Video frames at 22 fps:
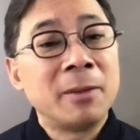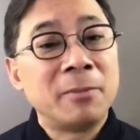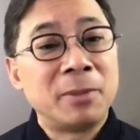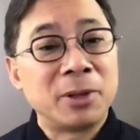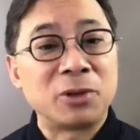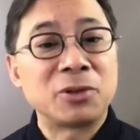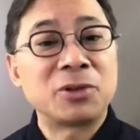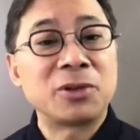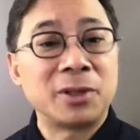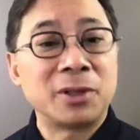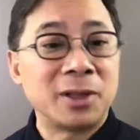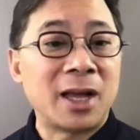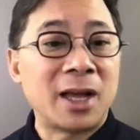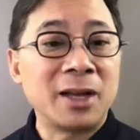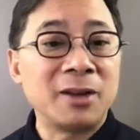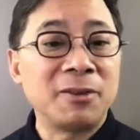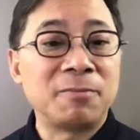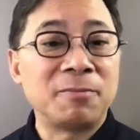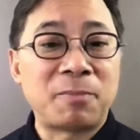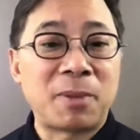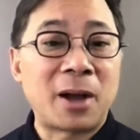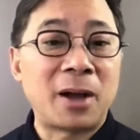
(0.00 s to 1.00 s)
But there's a lot
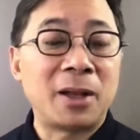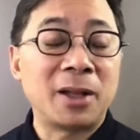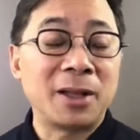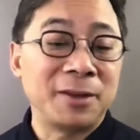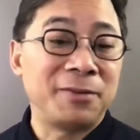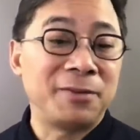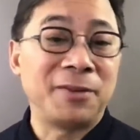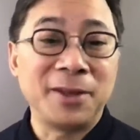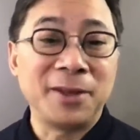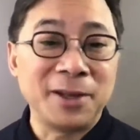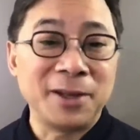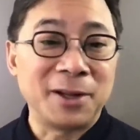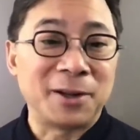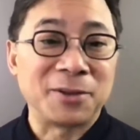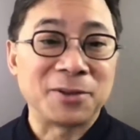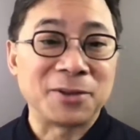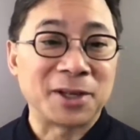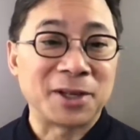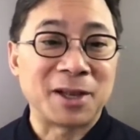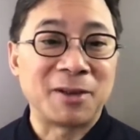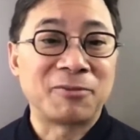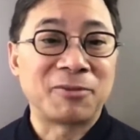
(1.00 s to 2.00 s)
of polyphenols
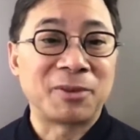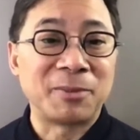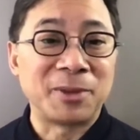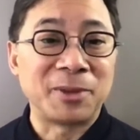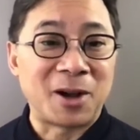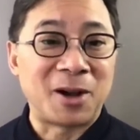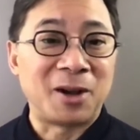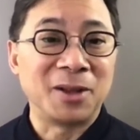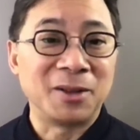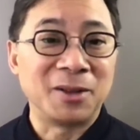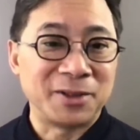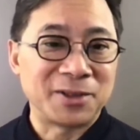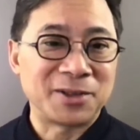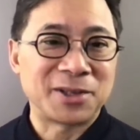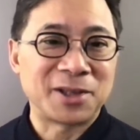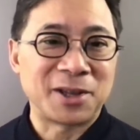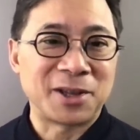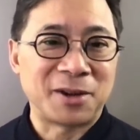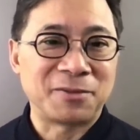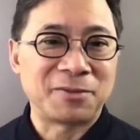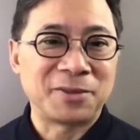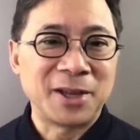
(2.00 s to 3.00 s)
that come from the olive
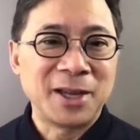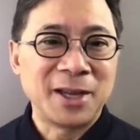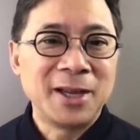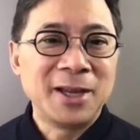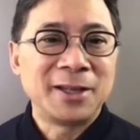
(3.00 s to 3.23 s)
itself.